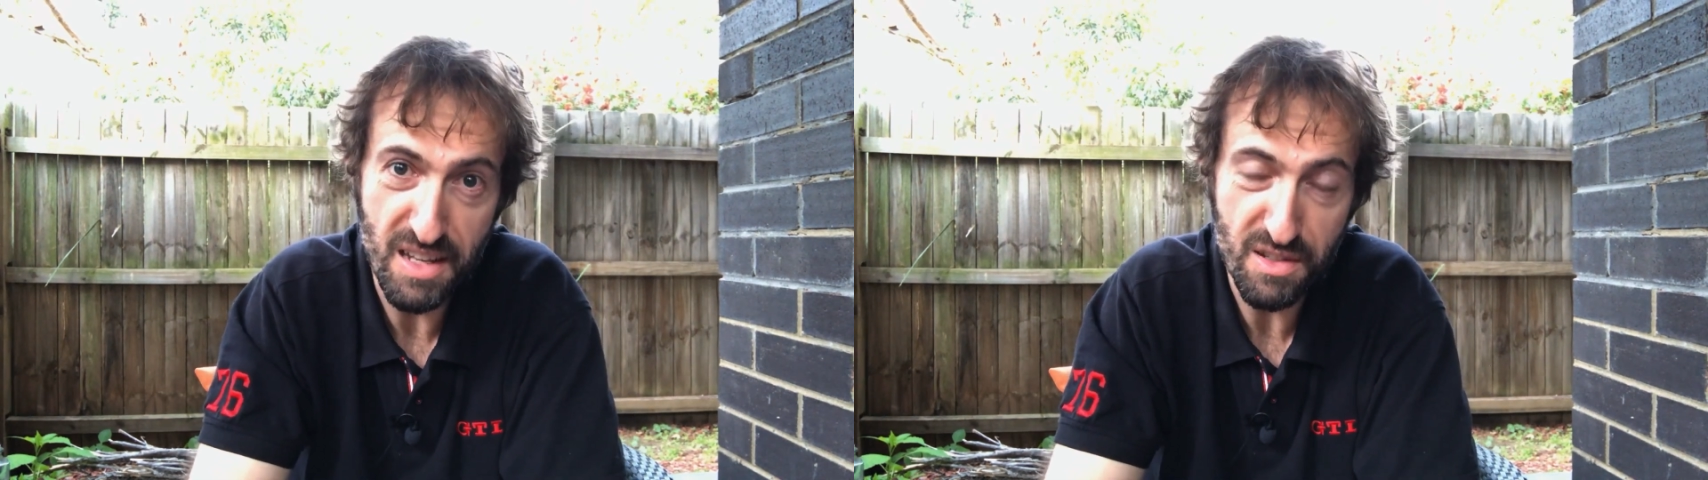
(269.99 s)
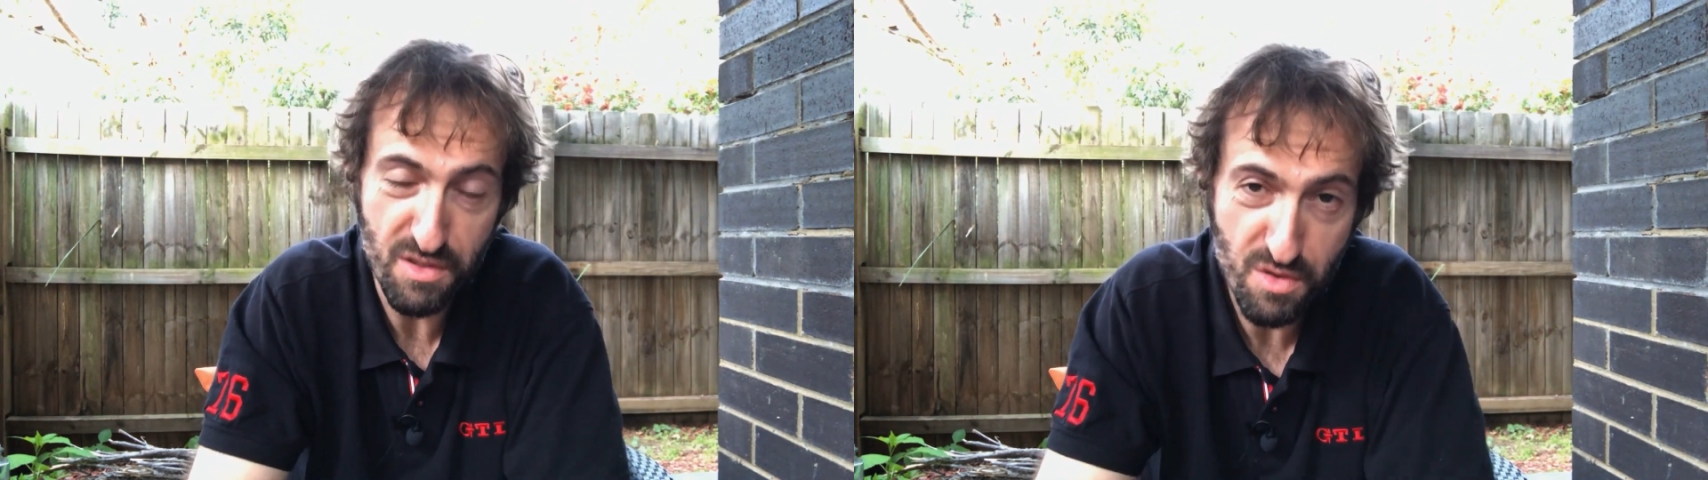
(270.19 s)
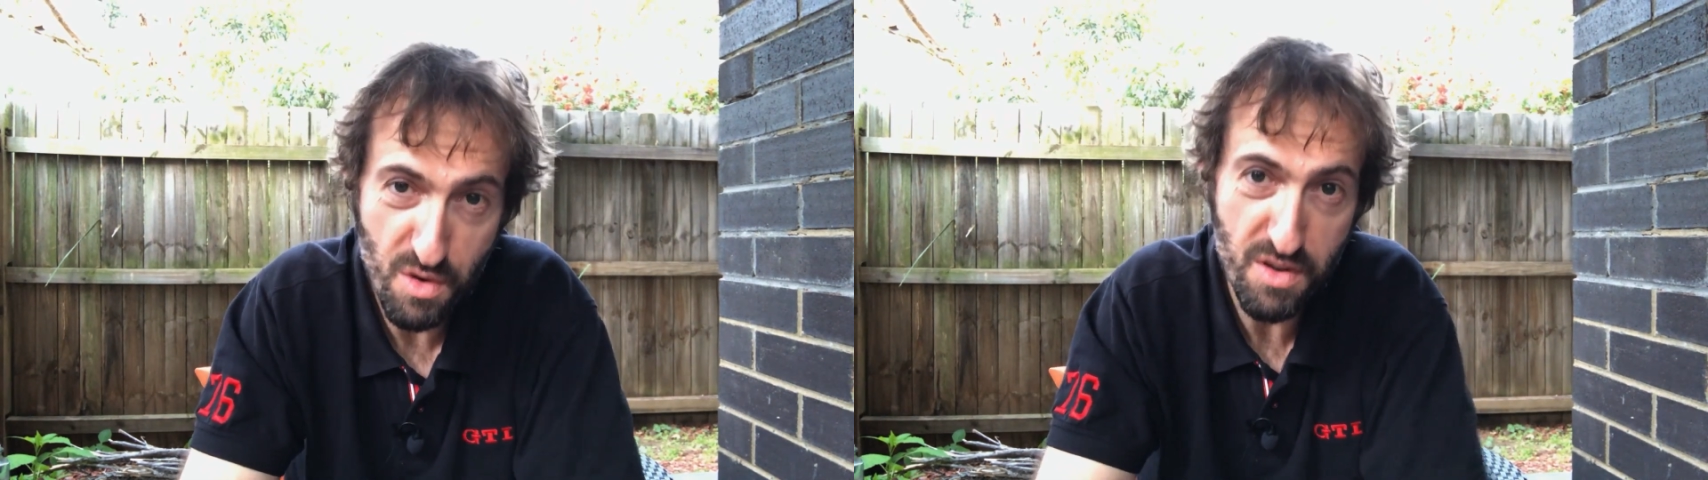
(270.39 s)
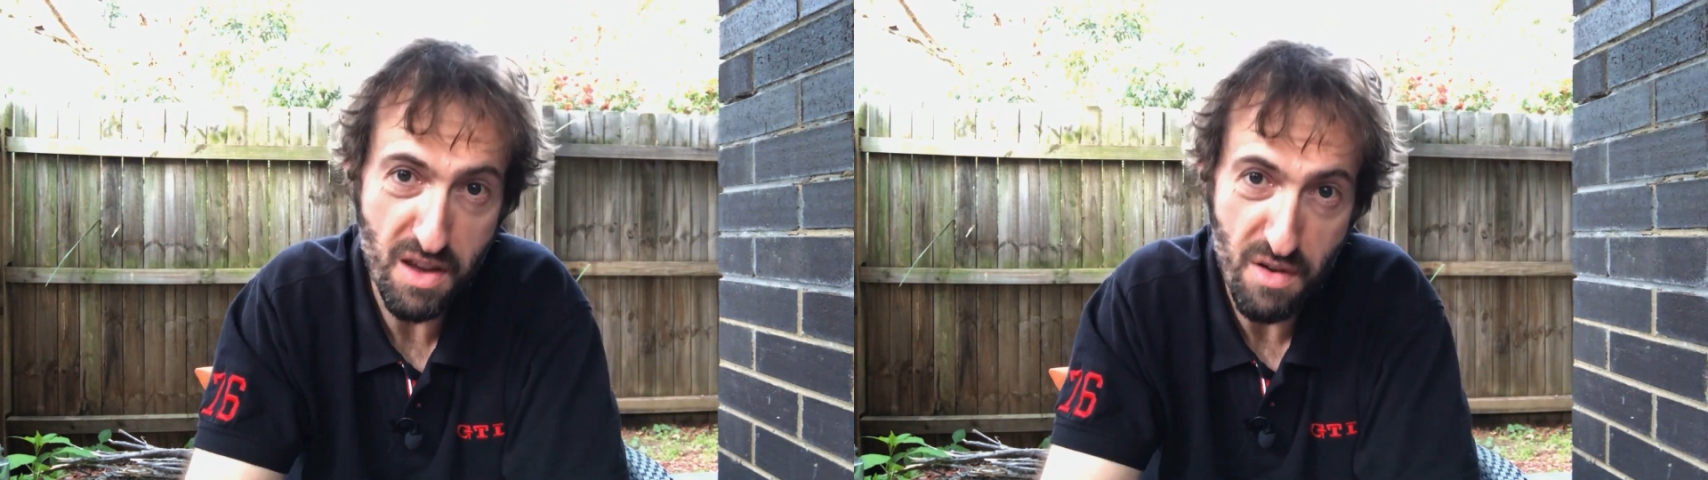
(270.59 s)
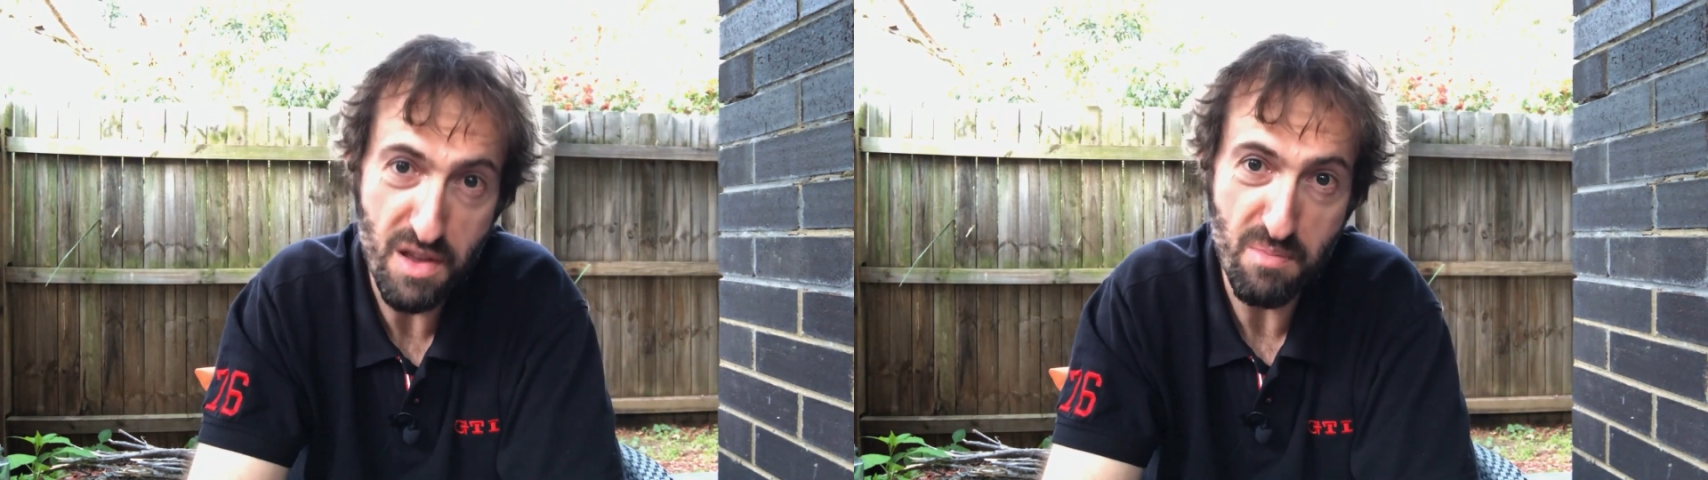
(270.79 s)

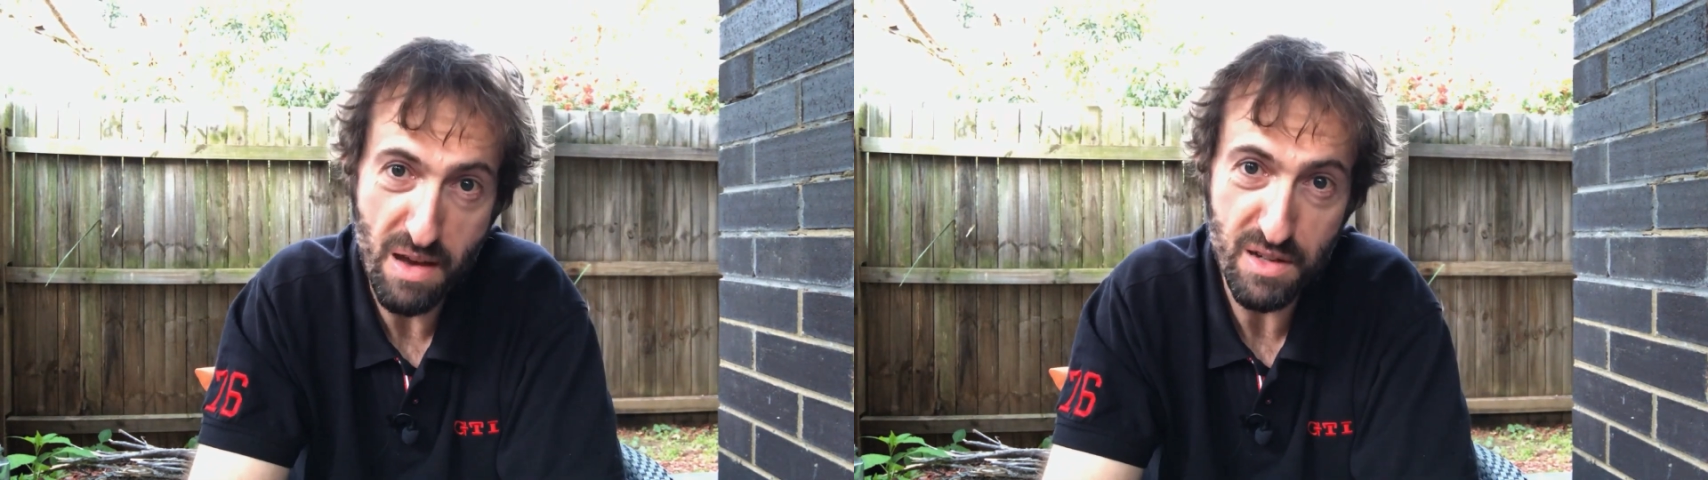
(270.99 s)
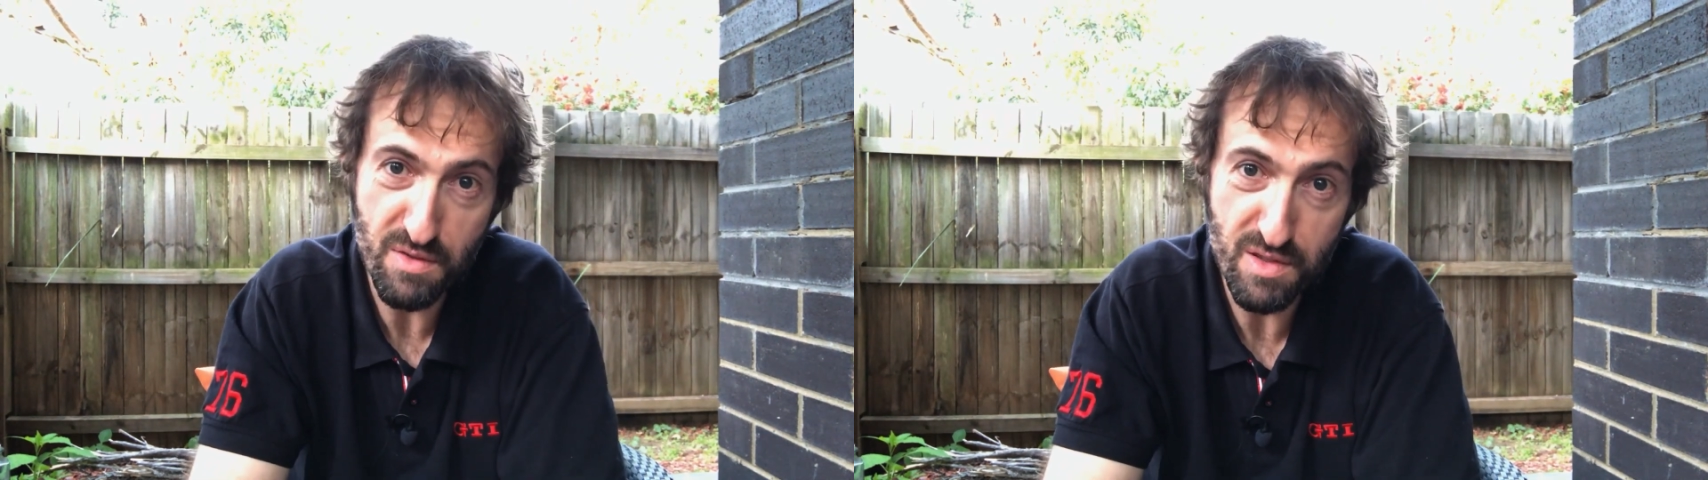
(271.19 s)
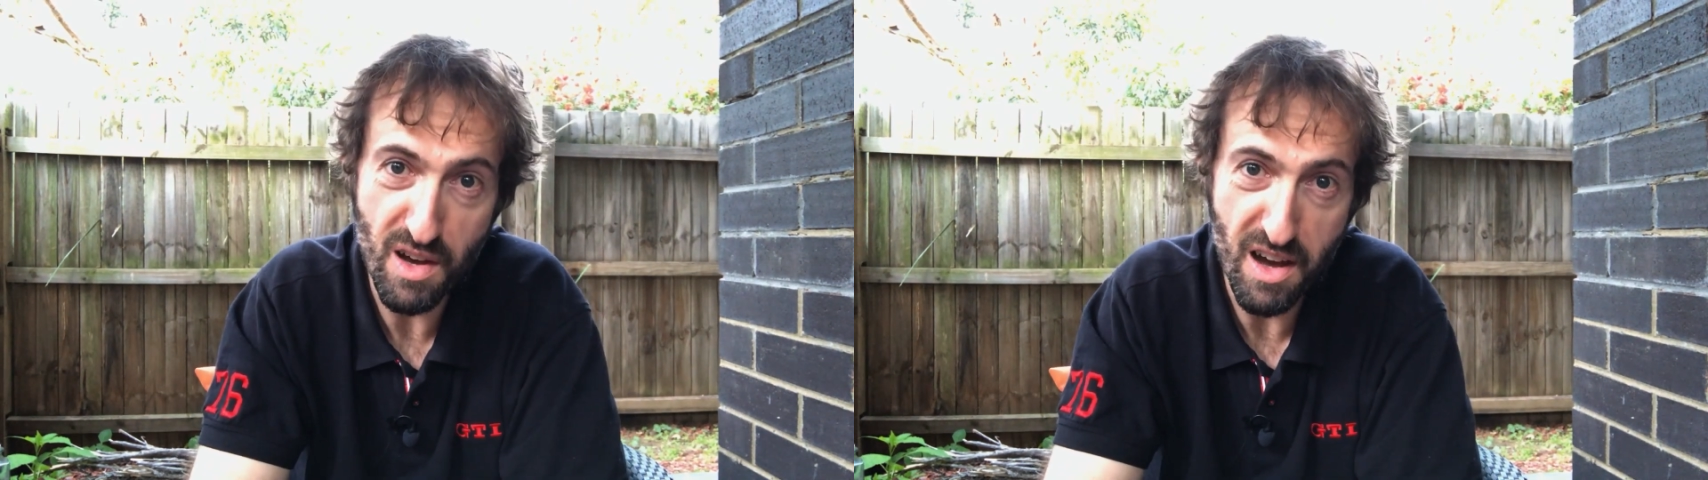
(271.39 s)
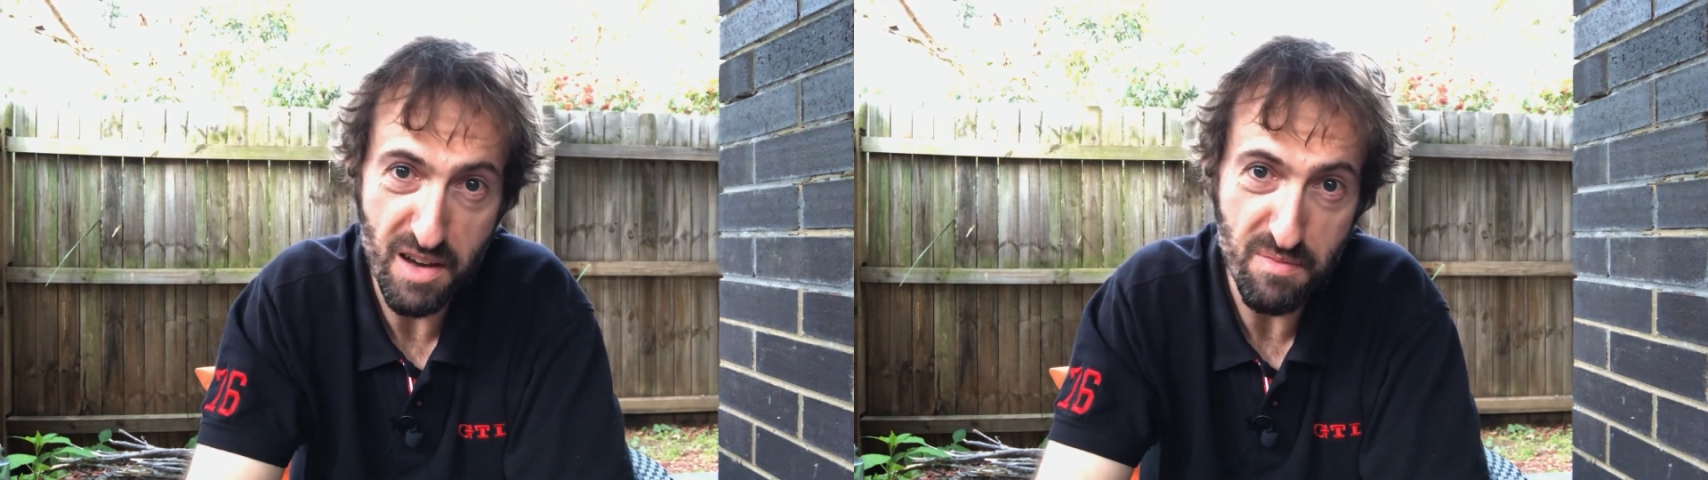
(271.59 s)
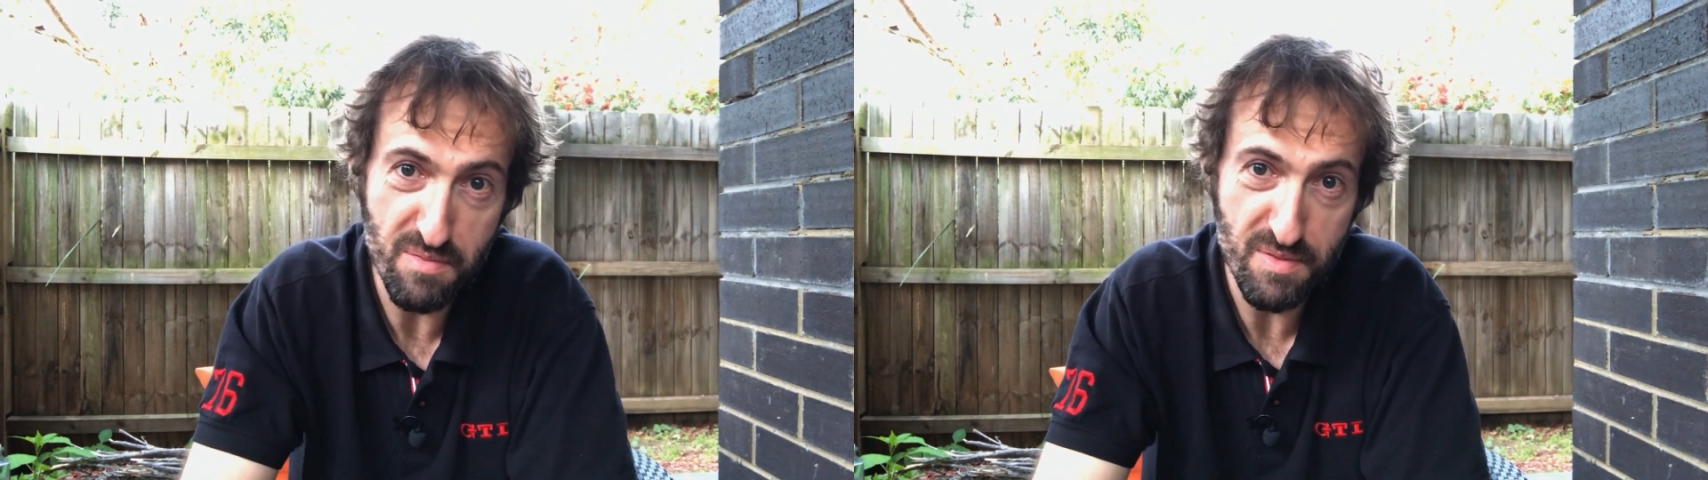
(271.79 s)
extraordinary amount of
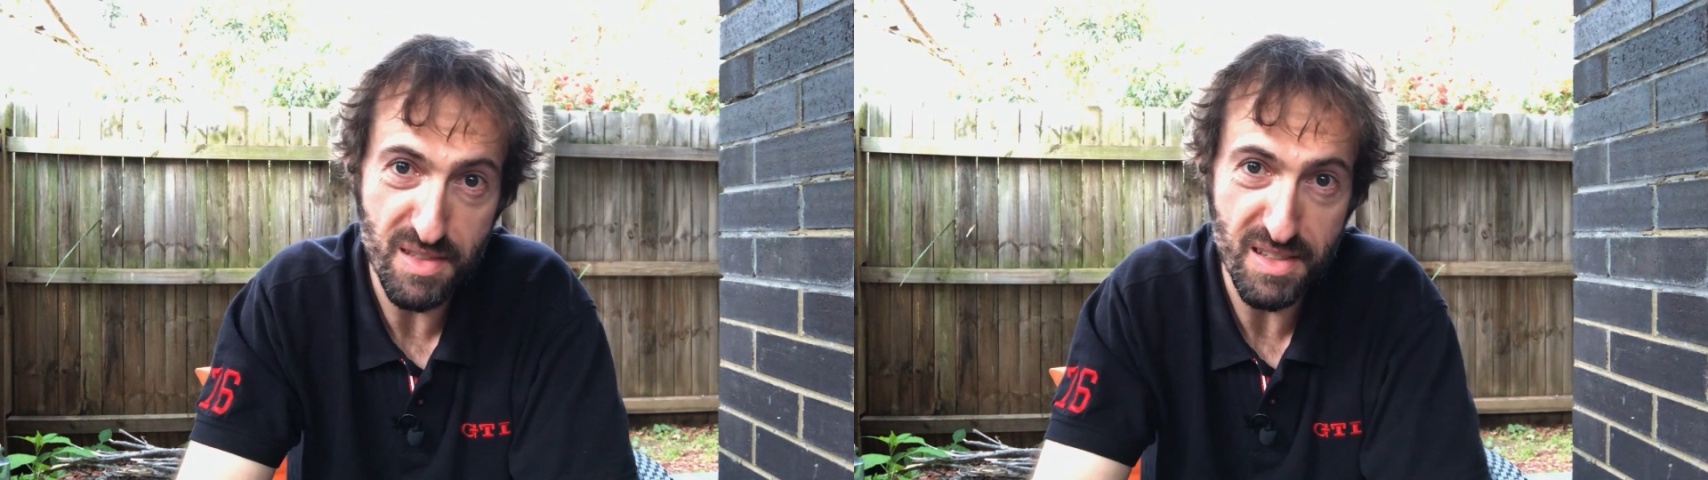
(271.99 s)
time